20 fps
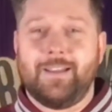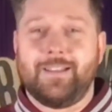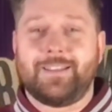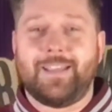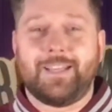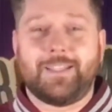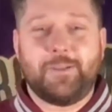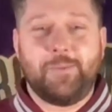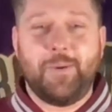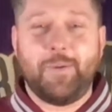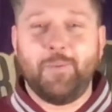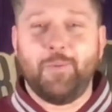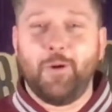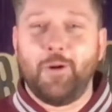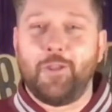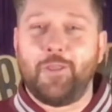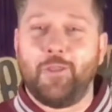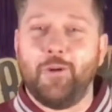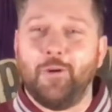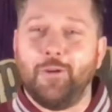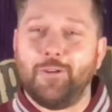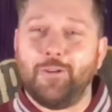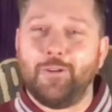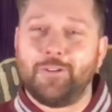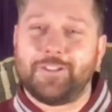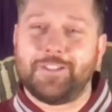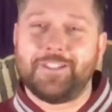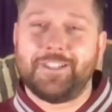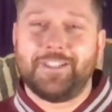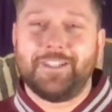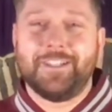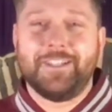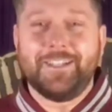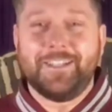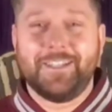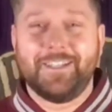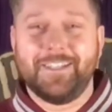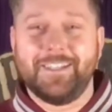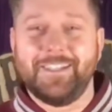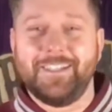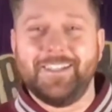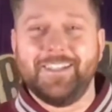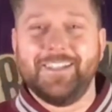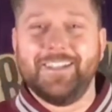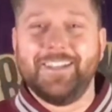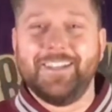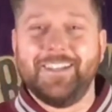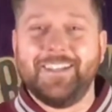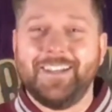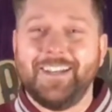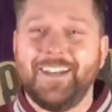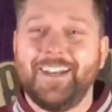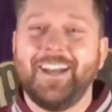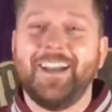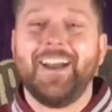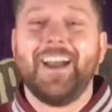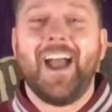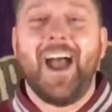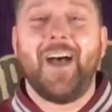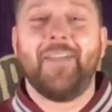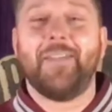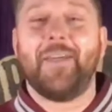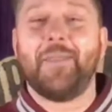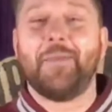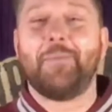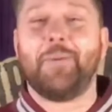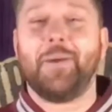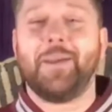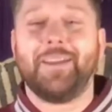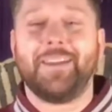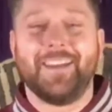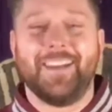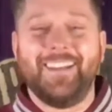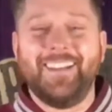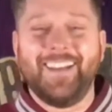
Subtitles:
Takes a bit more thought, doesn't it? And then the pinky.